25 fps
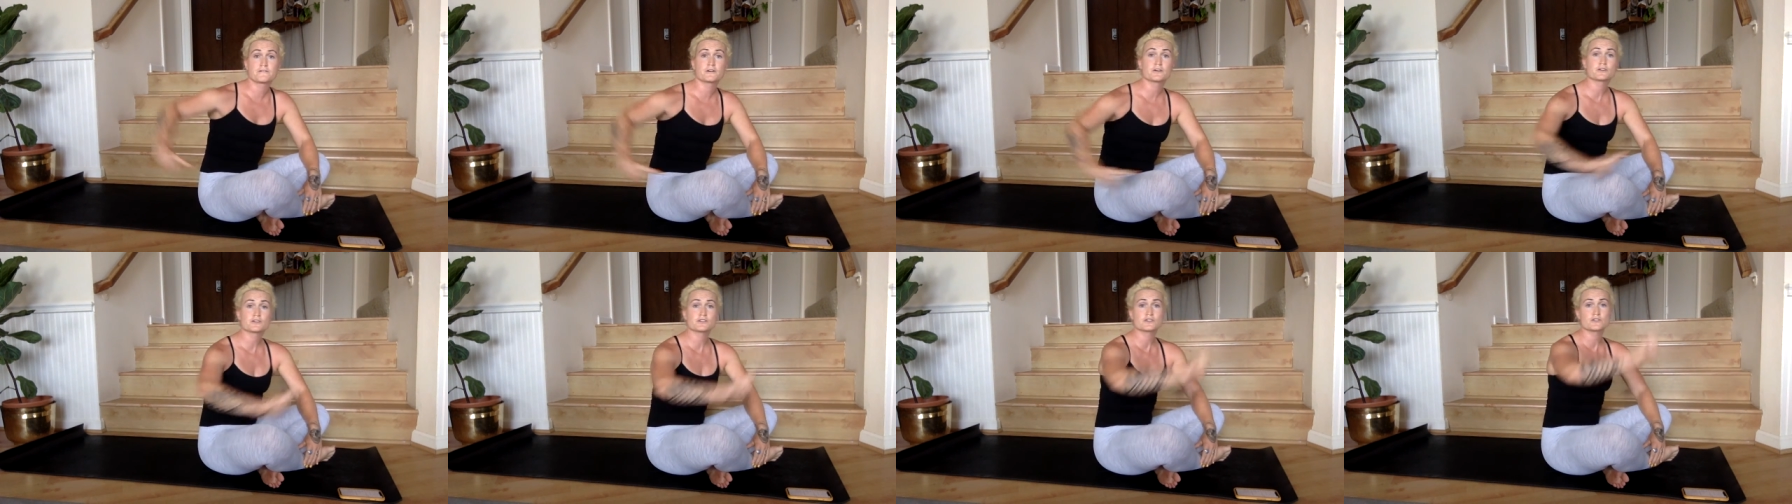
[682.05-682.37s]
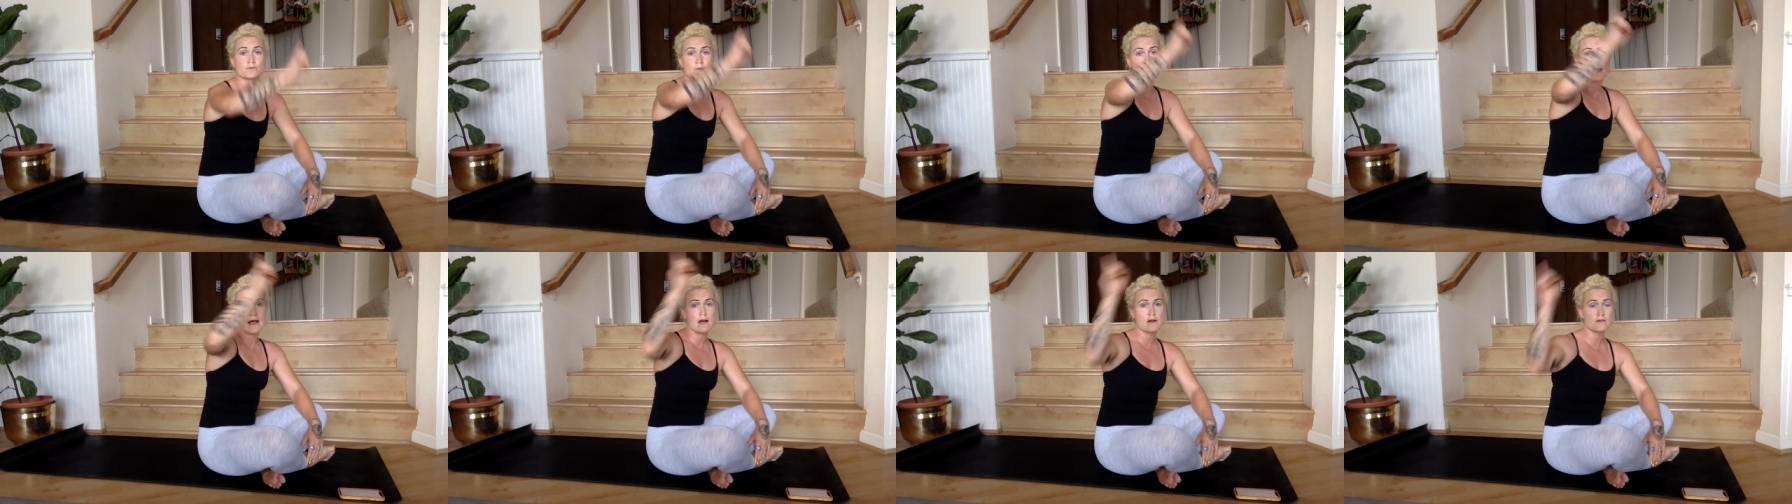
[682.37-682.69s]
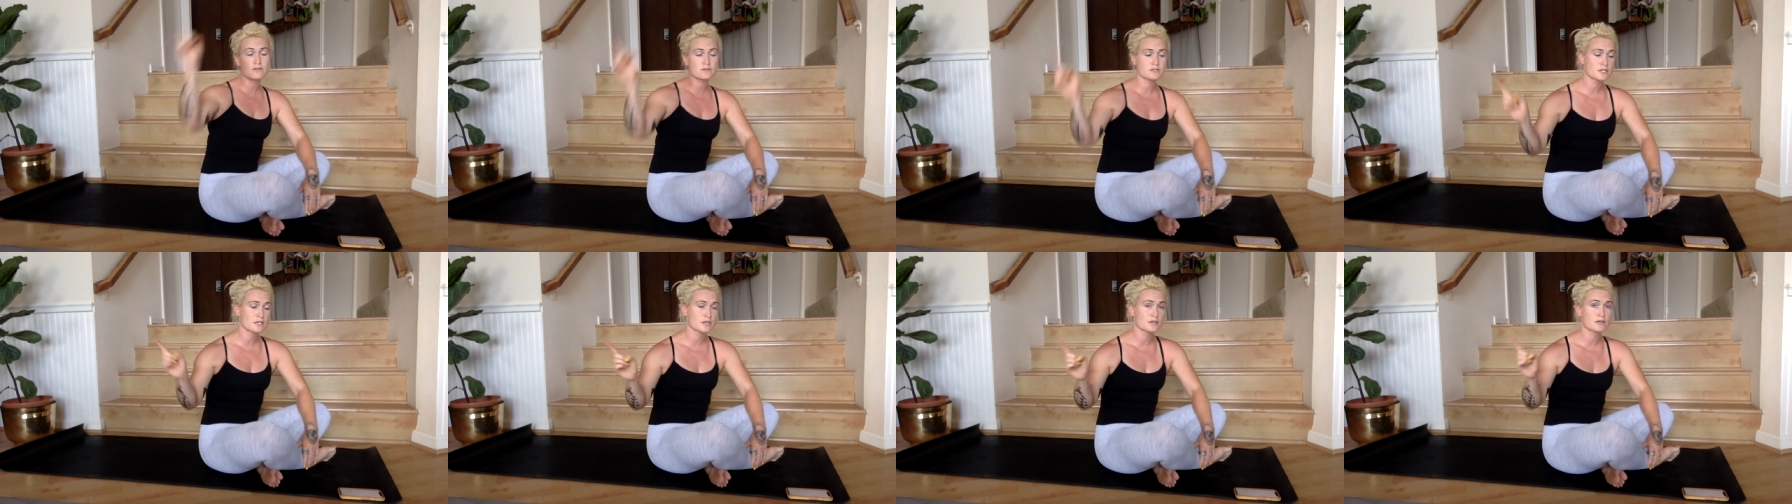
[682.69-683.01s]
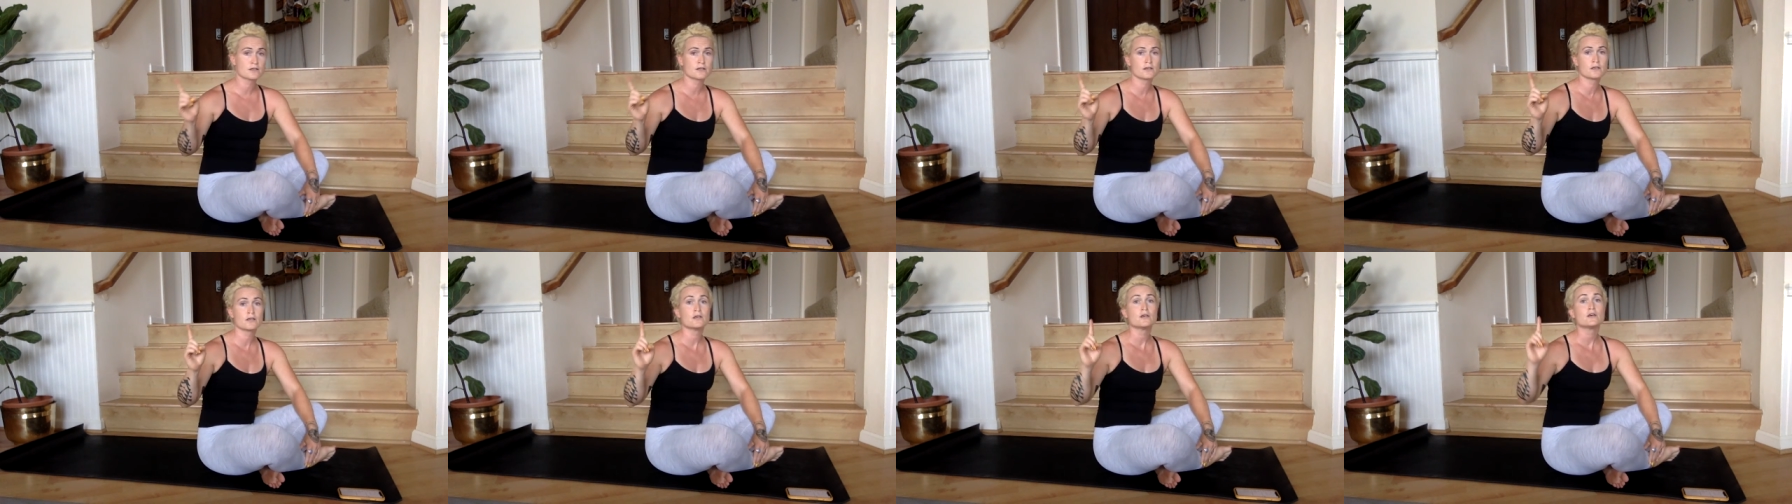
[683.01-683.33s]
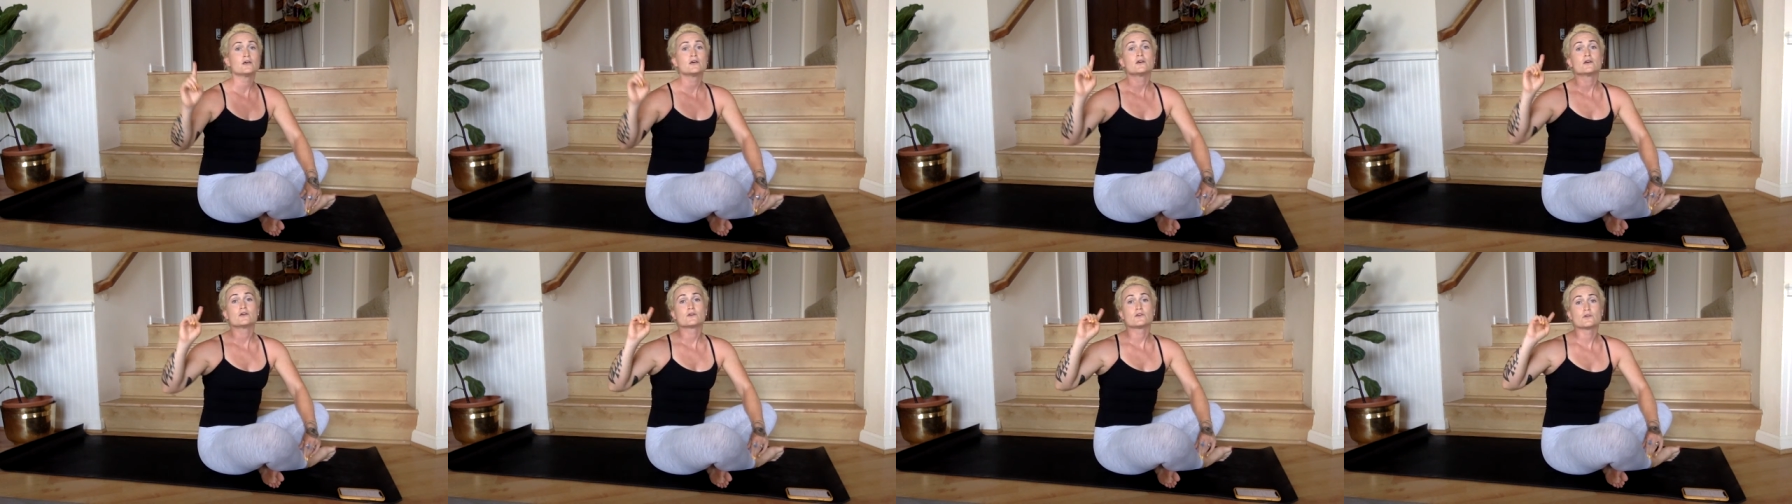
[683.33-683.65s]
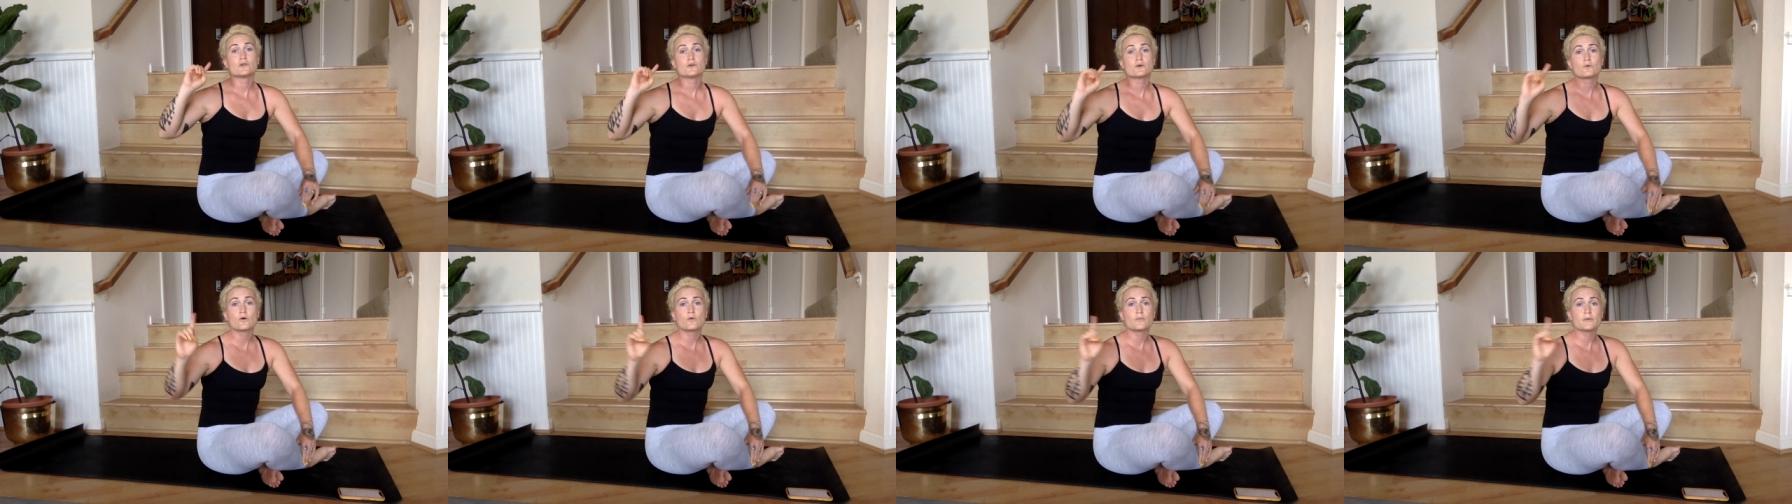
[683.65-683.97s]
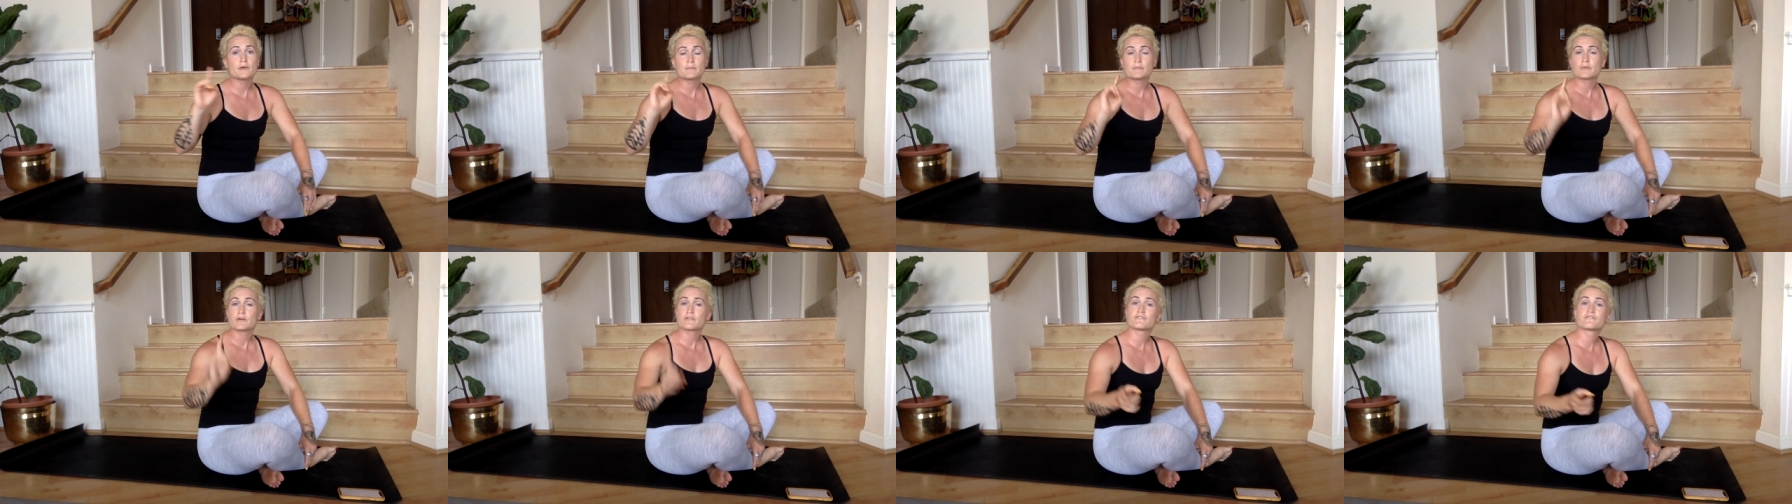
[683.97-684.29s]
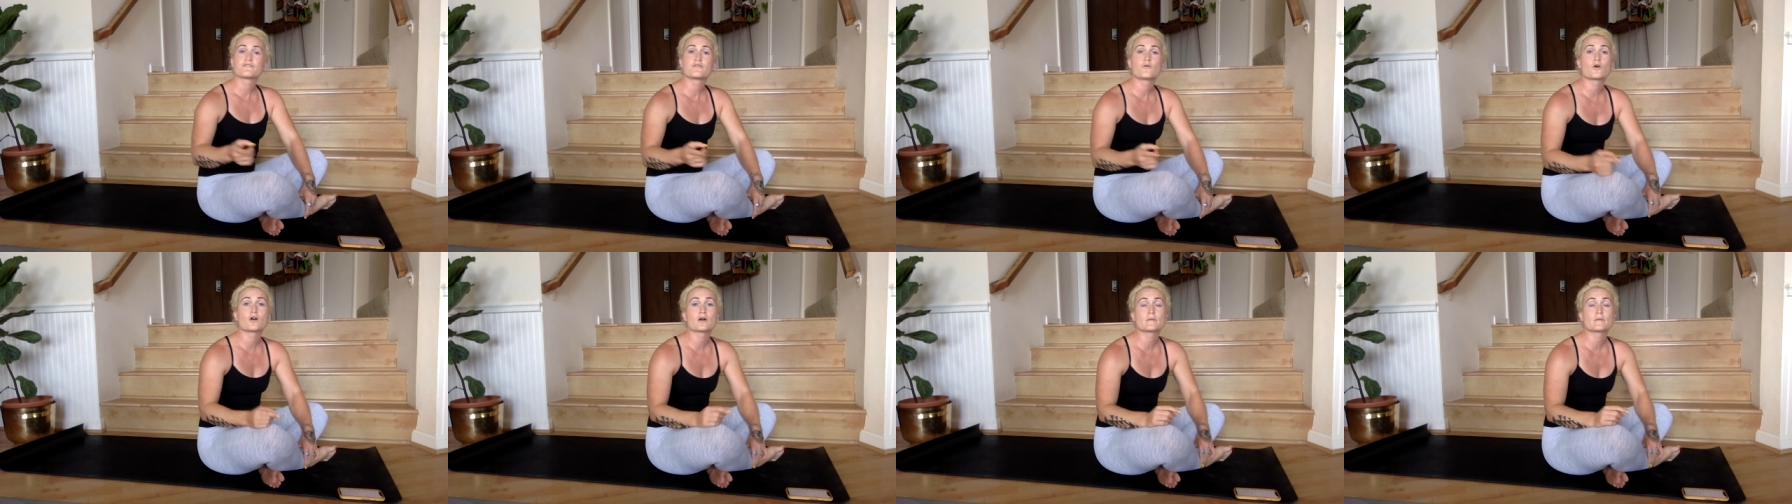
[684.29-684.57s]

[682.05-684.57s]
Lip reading: The first round, you will be